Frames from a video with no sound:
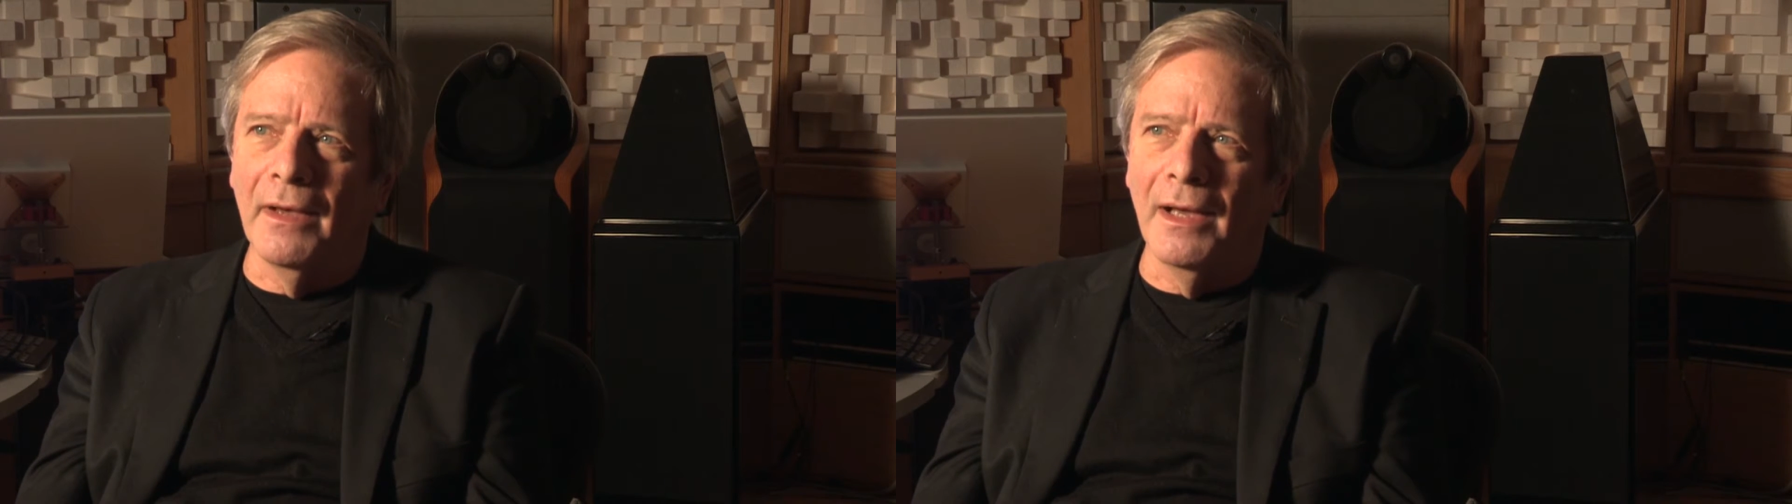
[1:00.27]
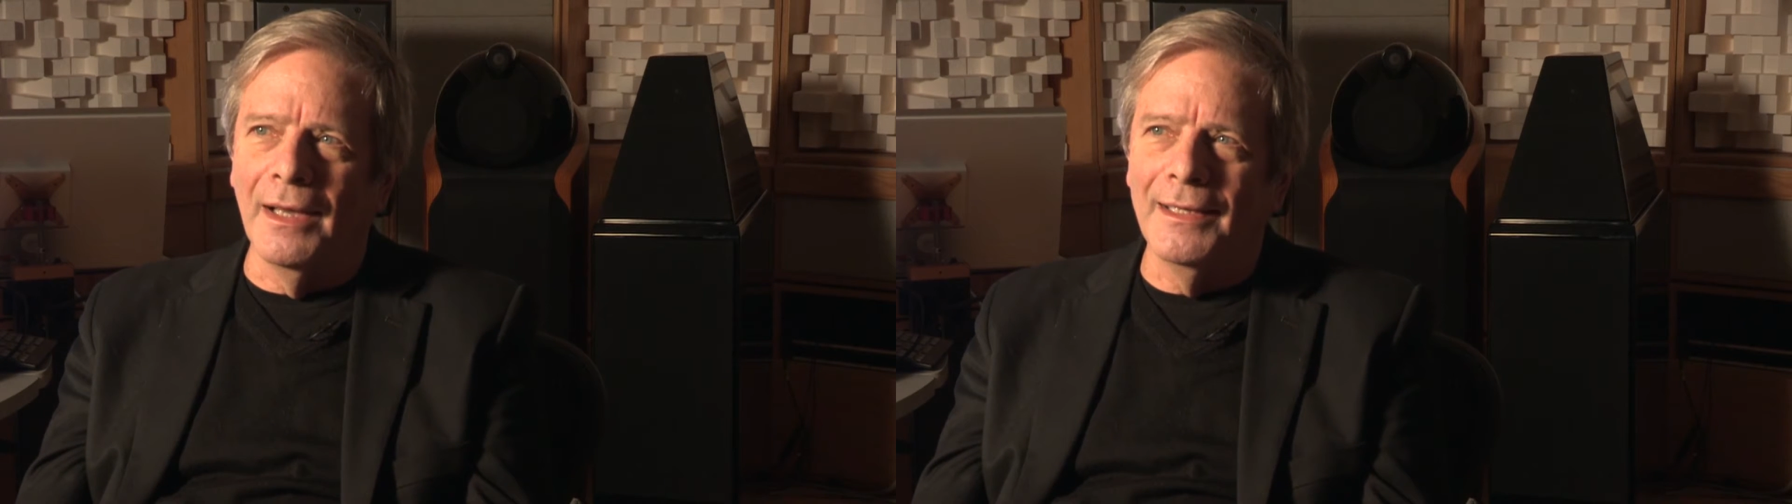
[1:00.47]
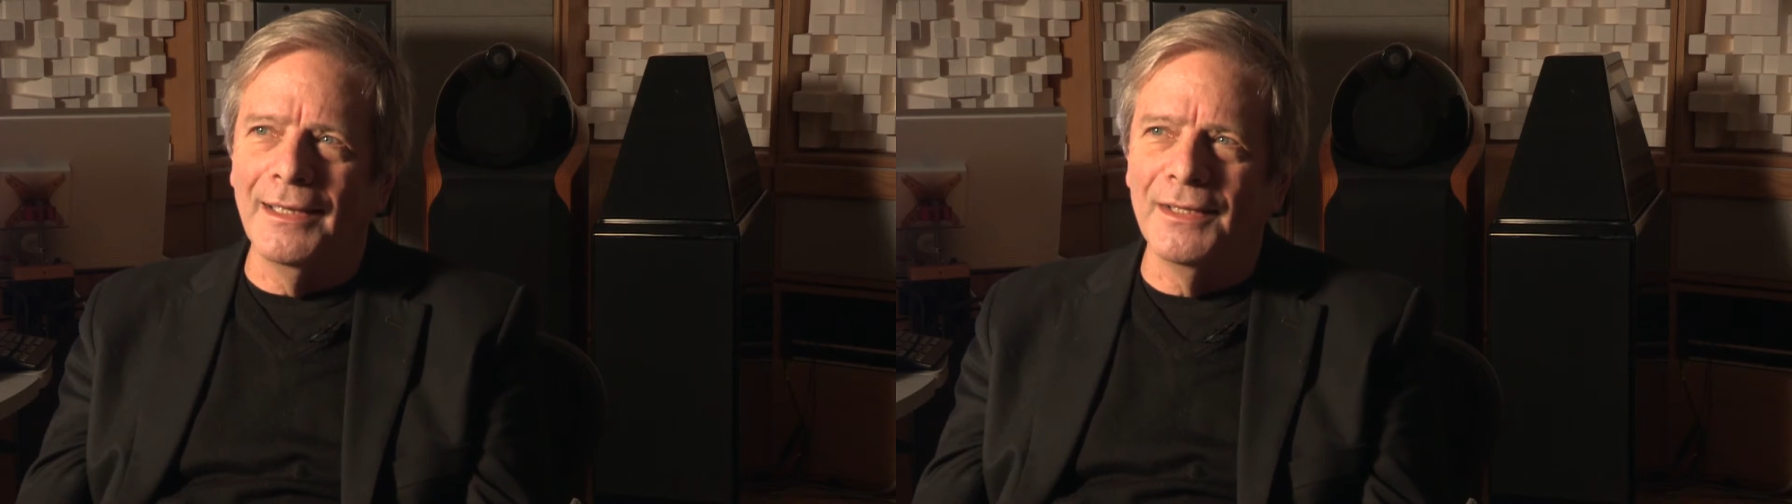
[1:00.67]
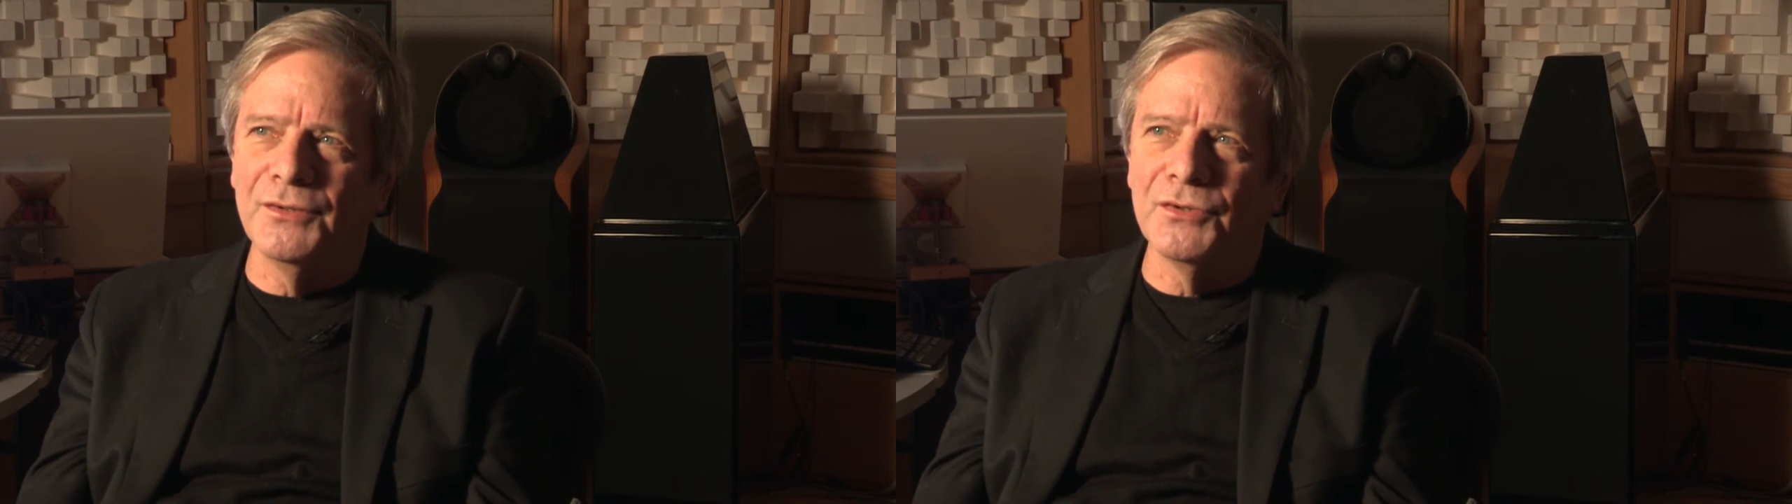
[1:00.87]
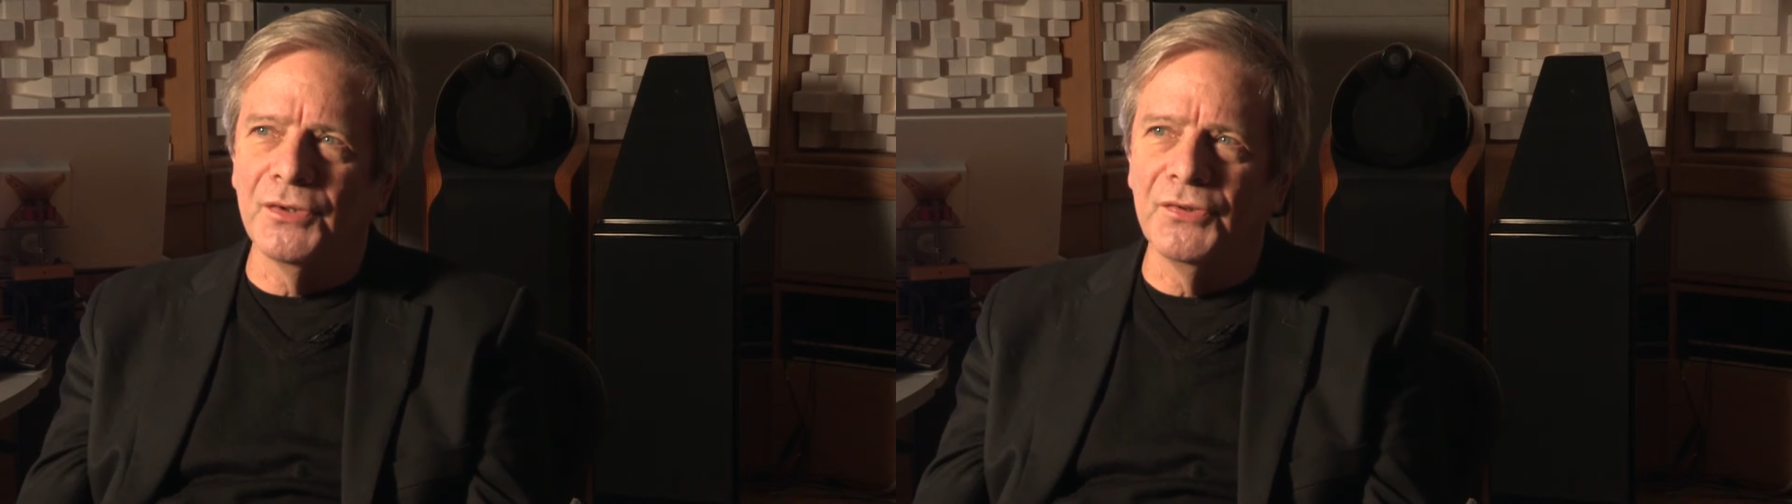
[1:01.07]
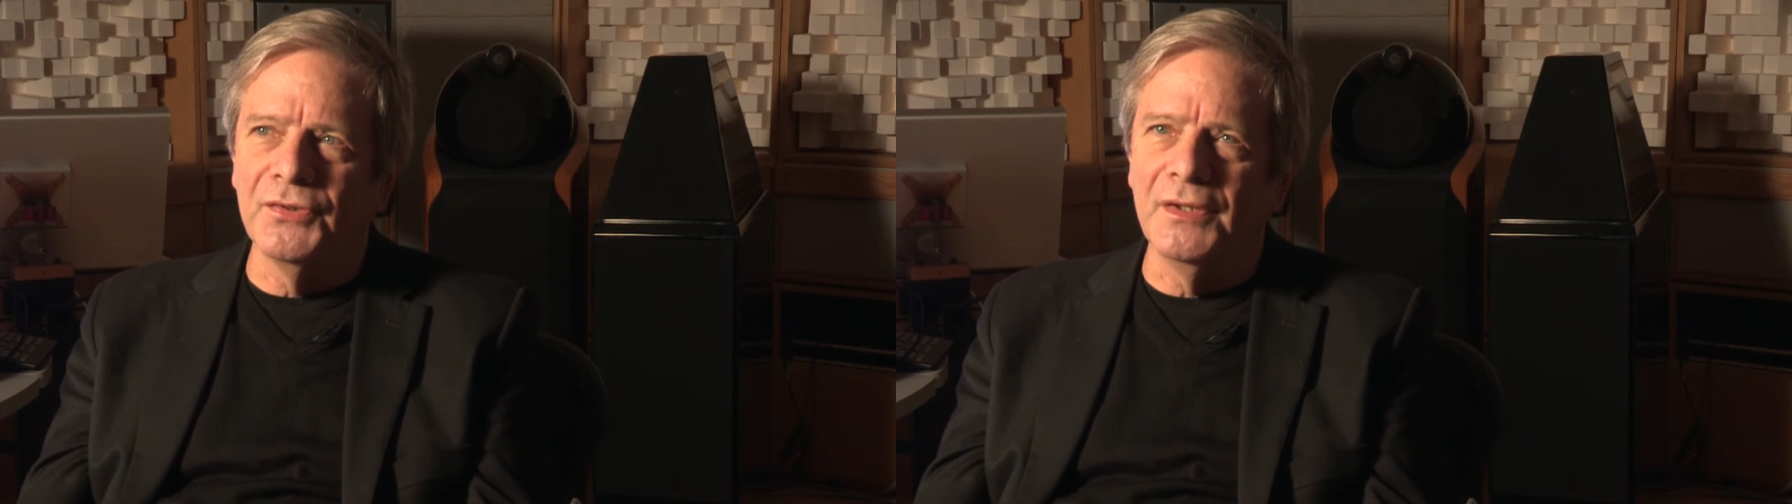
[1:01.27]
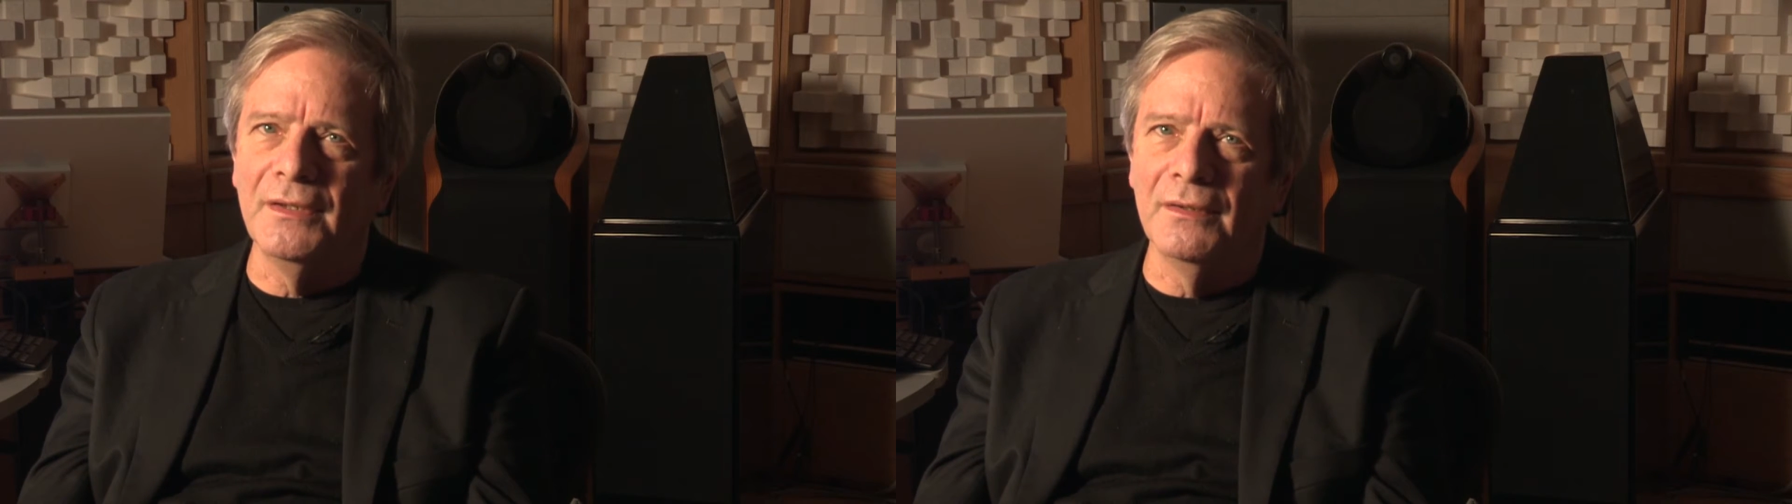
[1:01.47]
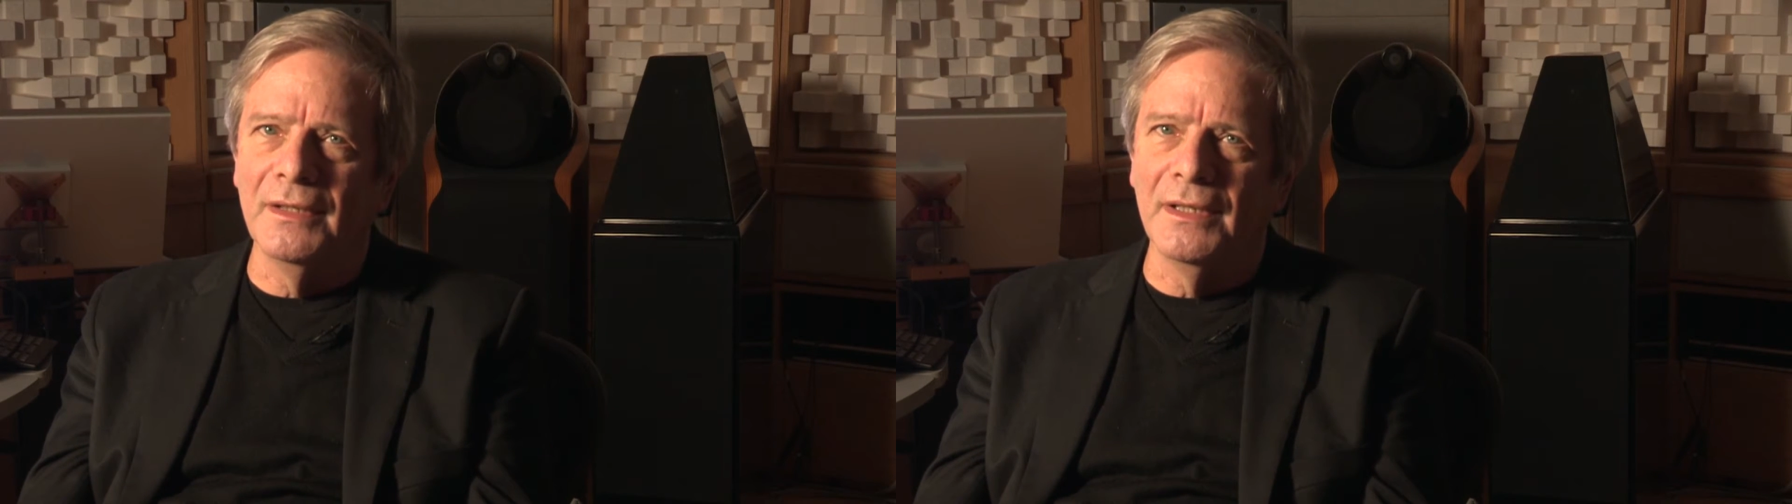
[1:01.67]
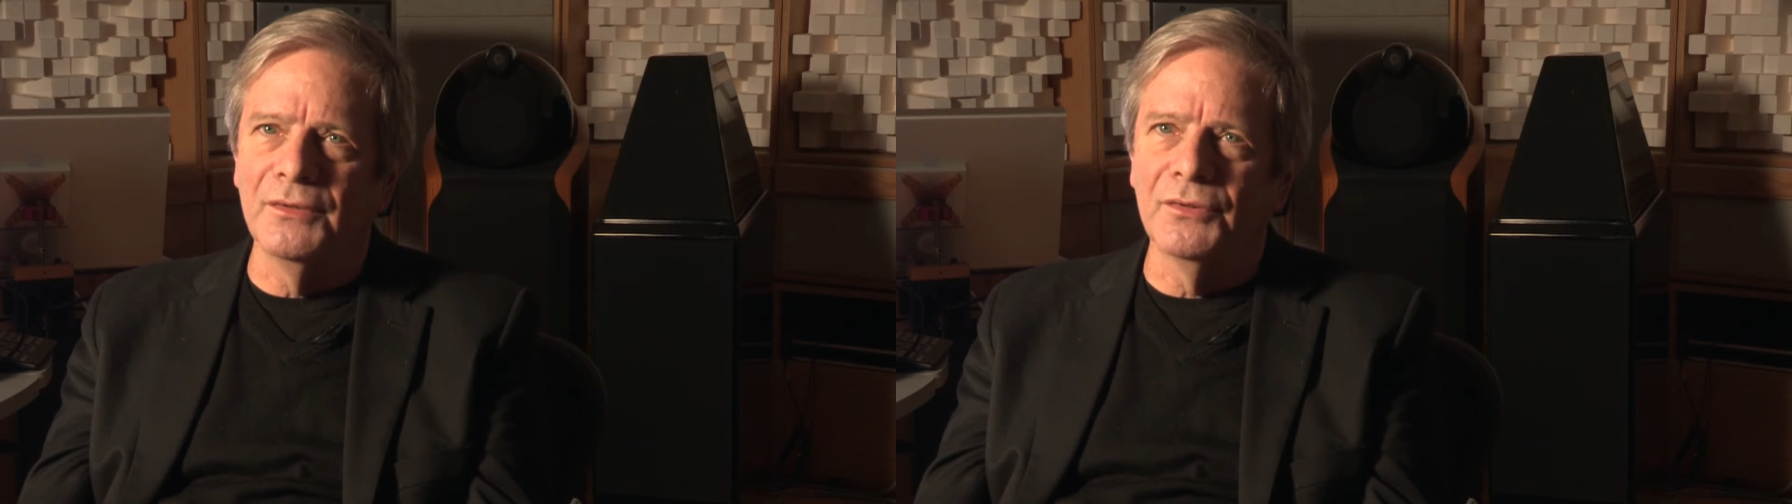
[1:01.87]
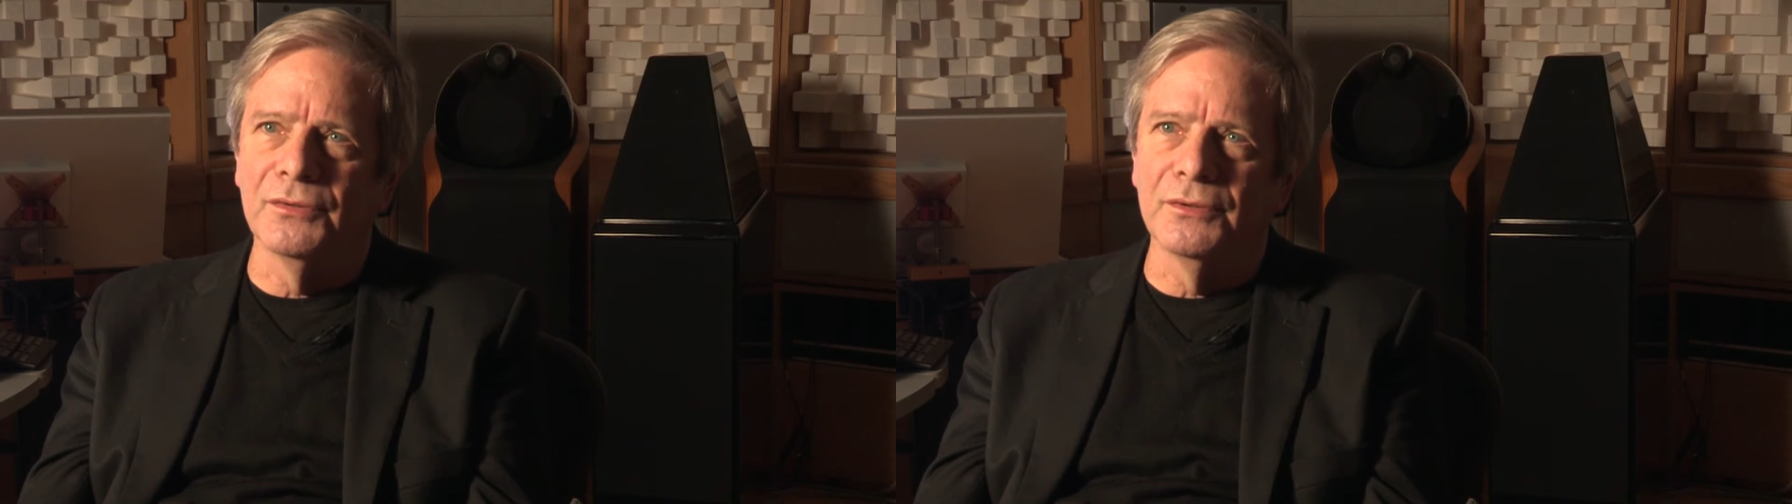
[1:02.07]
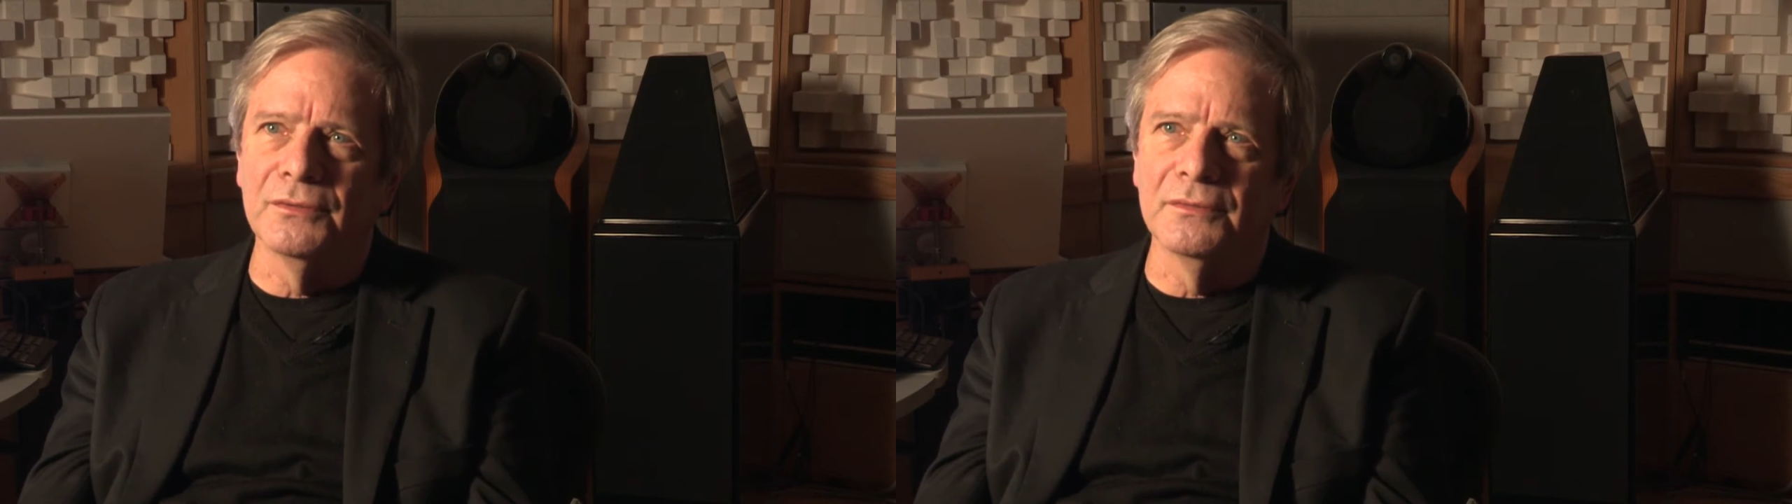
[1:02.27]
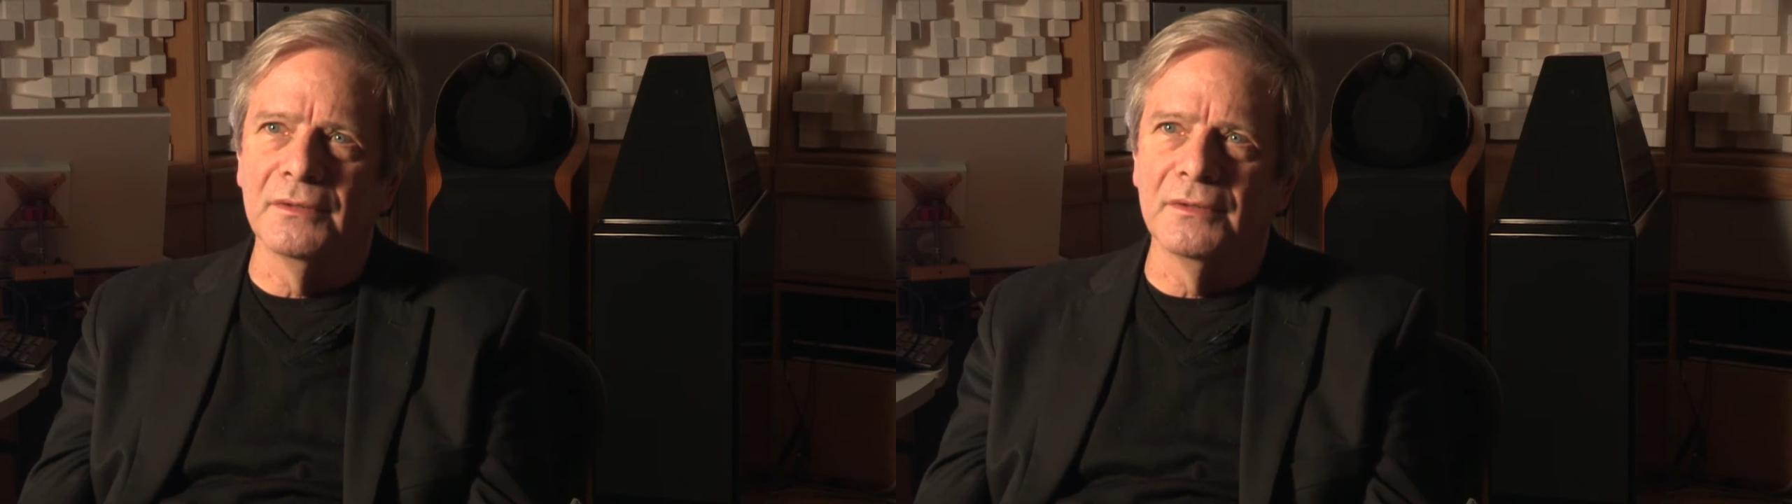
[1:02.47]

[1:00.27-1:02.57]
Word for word: I had just seen the answer